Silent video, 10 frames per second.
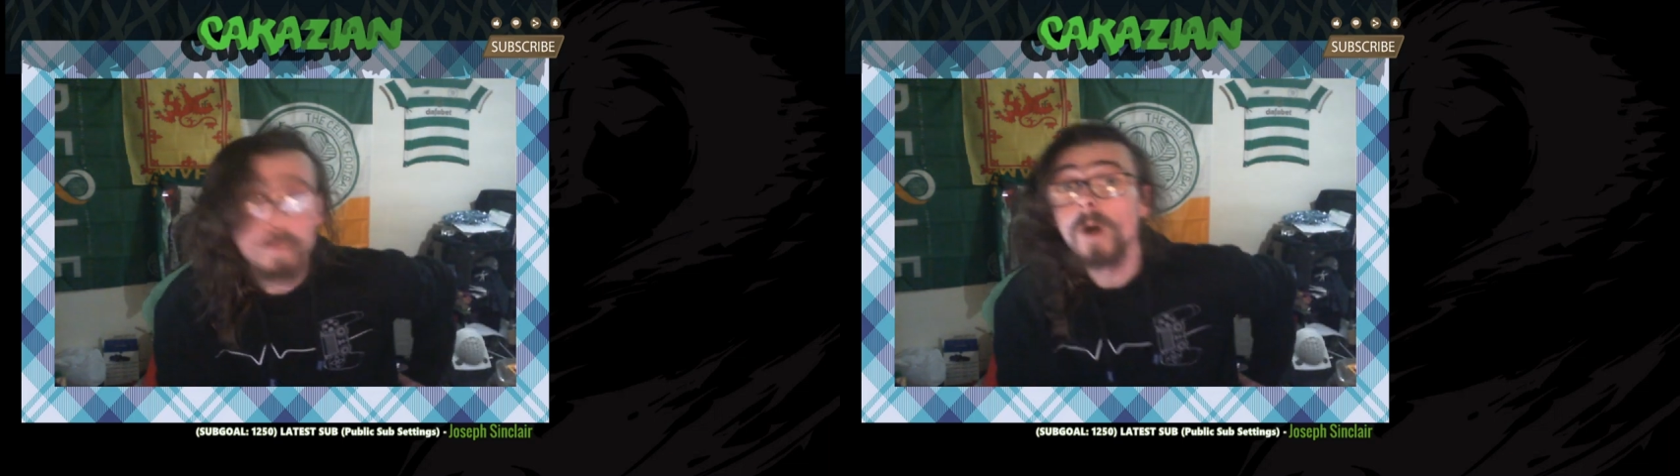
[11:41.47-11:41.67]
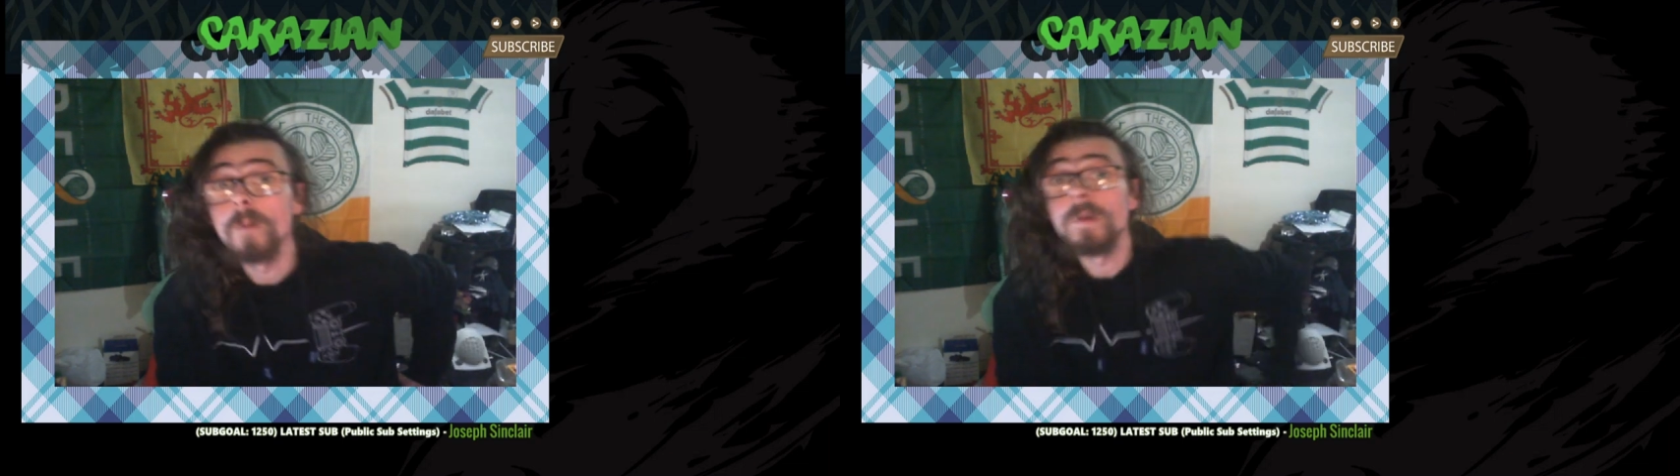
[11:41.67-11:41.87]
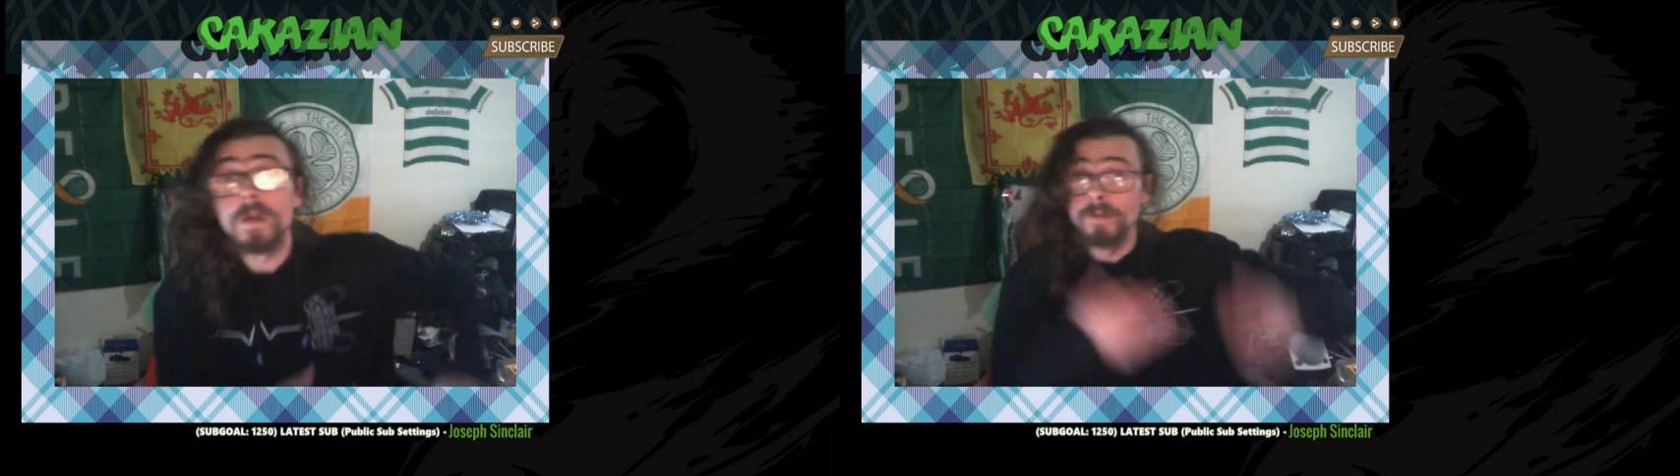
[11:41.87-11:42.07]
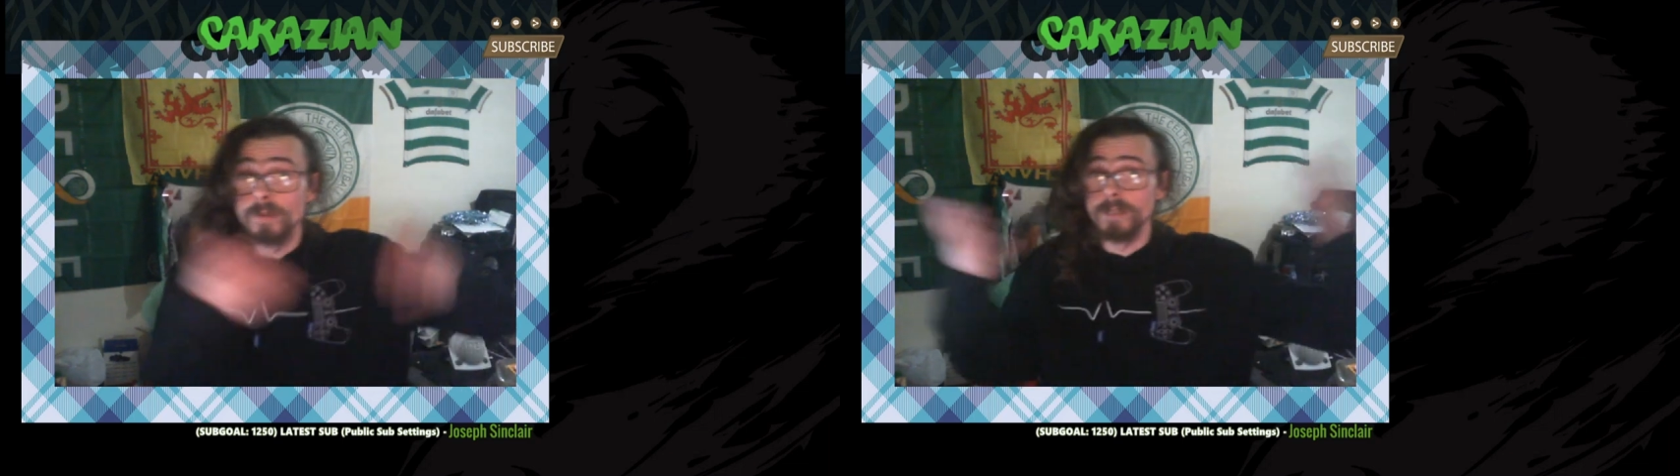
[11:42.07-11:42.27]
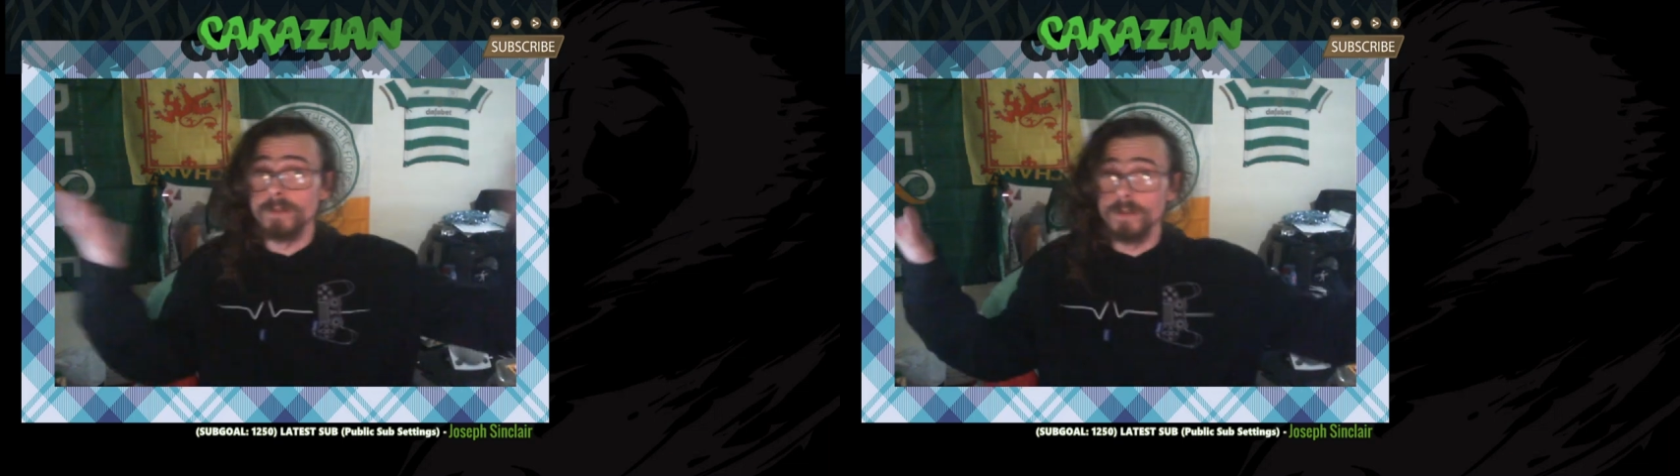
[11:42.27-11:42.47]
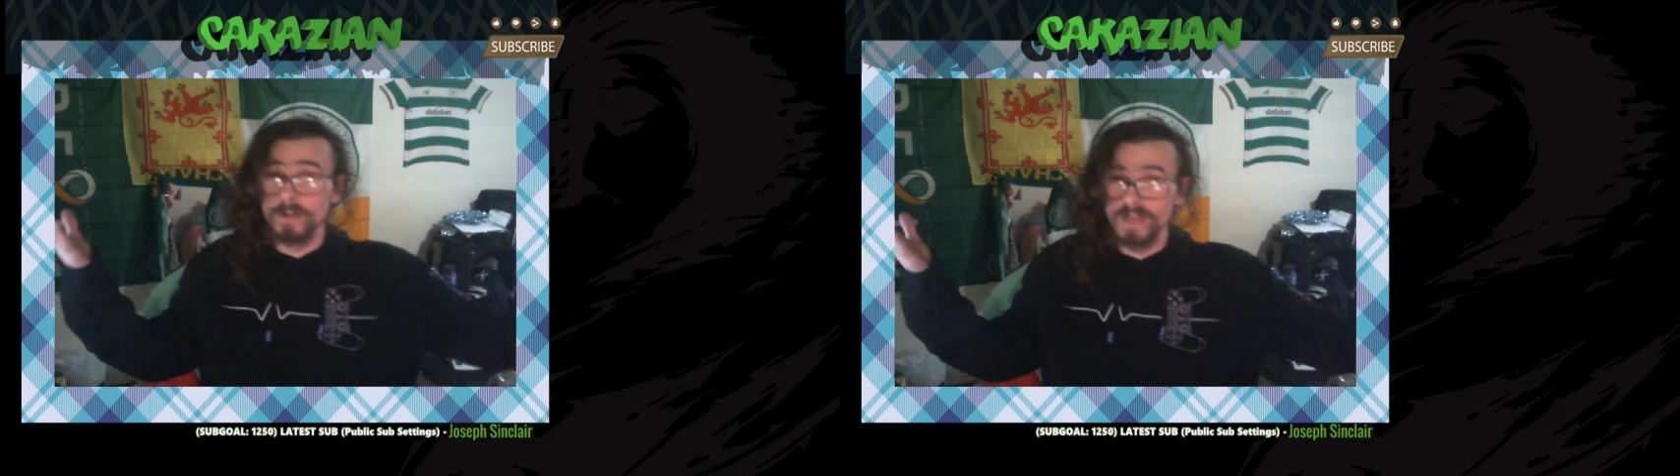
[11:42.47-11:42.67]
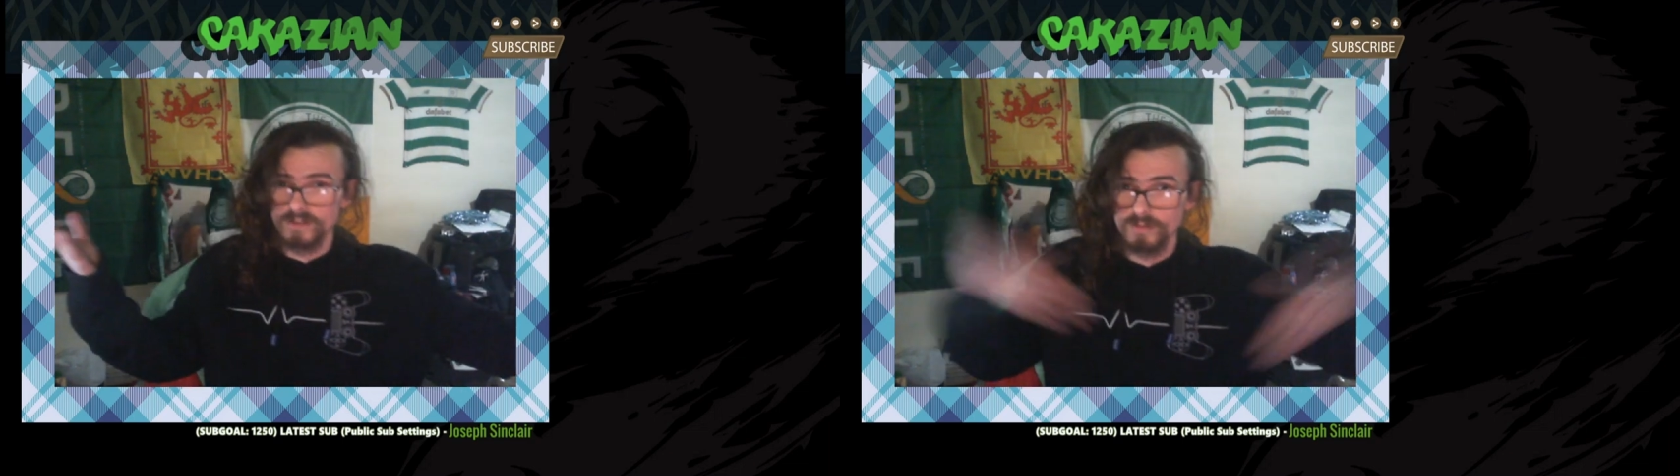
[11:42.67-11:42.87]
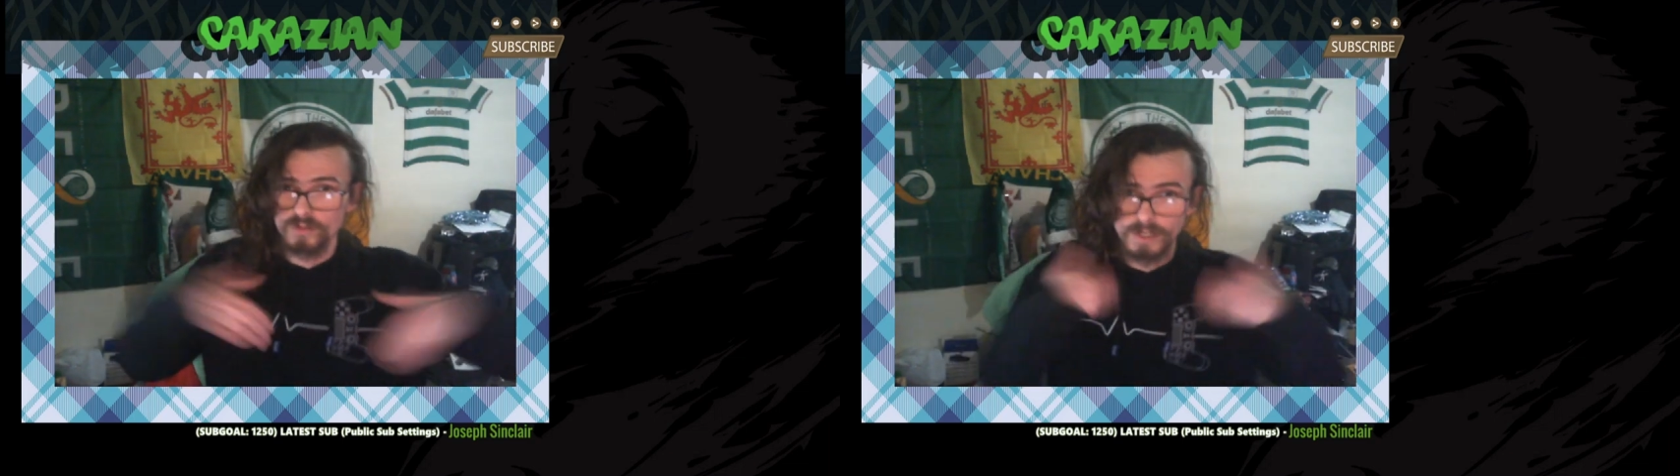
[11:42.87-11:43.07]
But if you liked it, you can
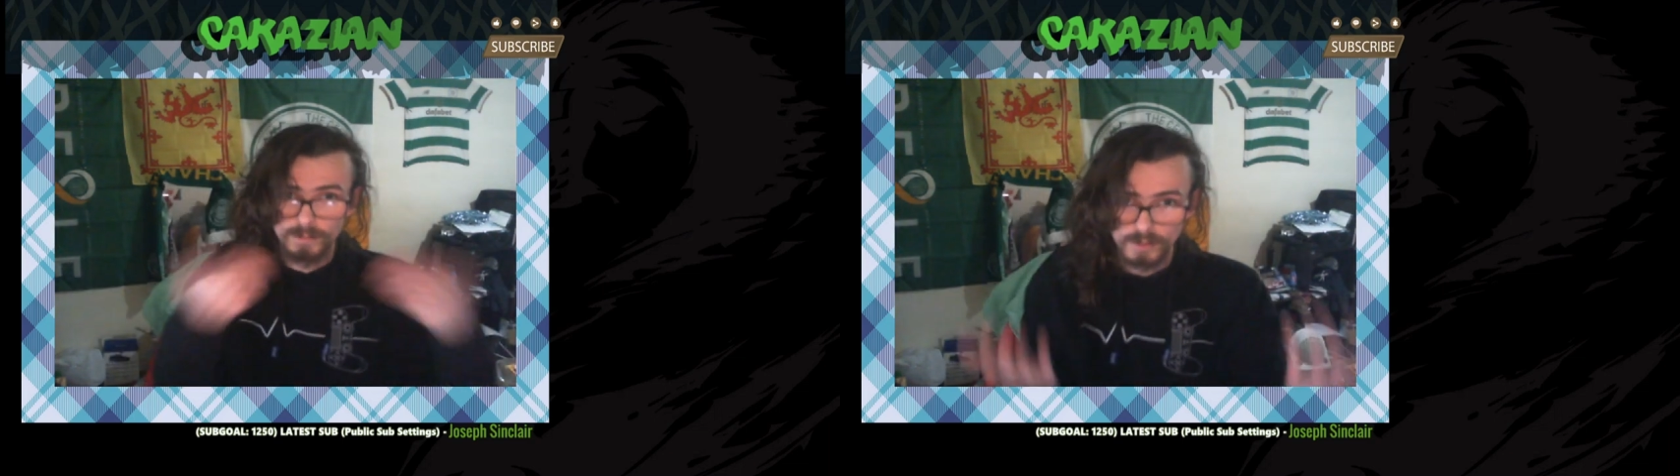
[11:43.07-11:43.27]
subscribe.